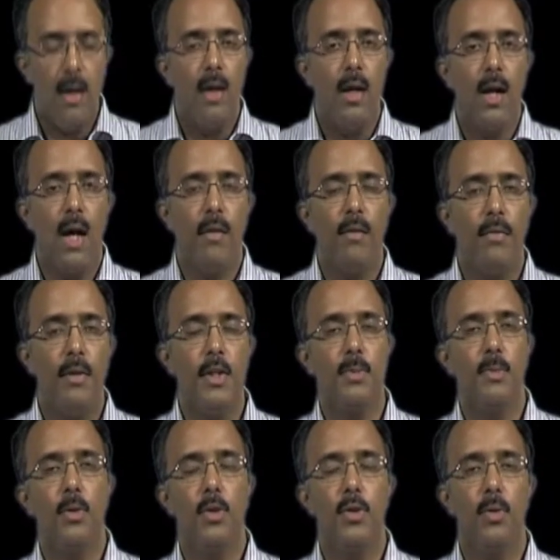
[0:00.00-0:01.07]
Our first
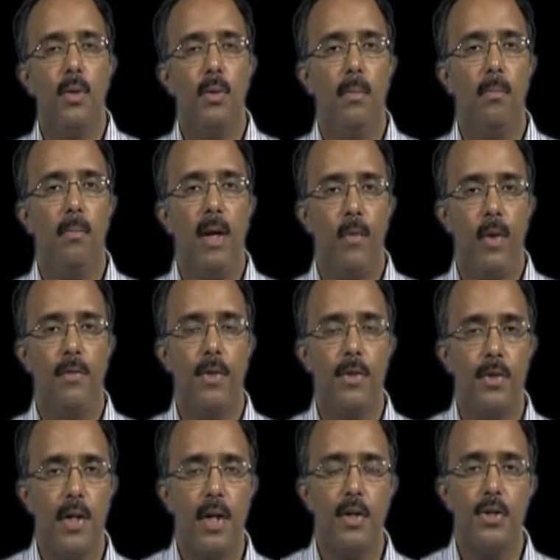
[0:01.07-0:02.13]
module, by way of
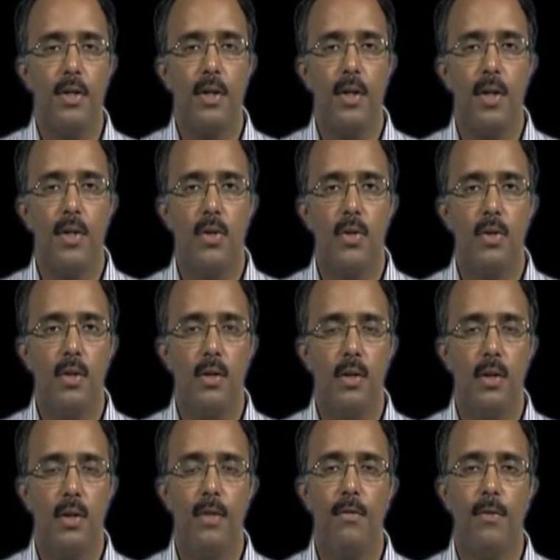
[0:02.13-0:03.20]
introduction, is on
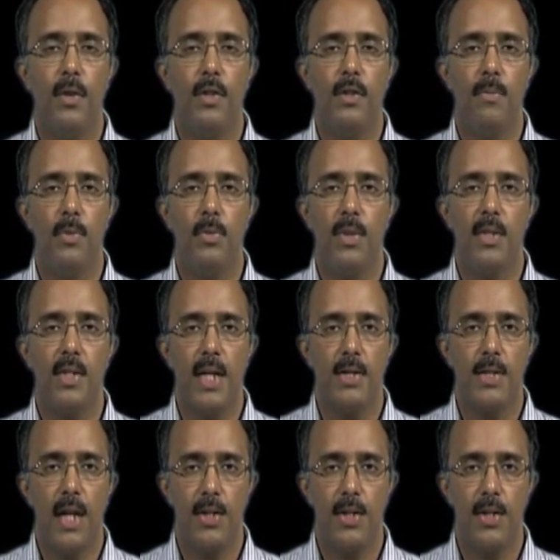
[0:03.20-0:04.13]
the difference between sex and